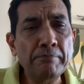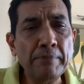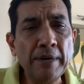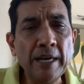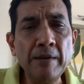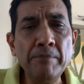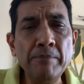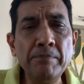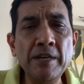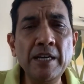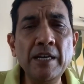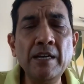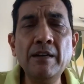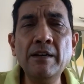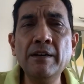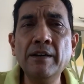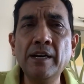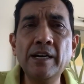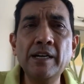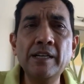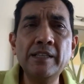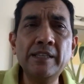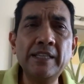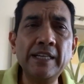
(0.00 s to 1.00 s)
maybe
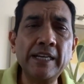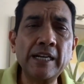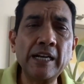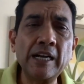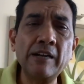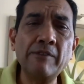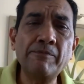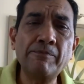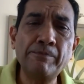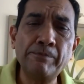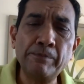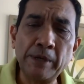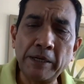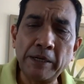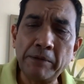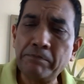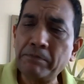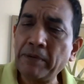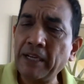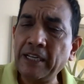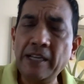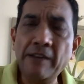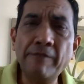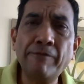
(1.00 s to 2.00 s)
there are
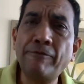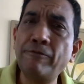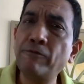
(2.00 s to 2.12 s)
many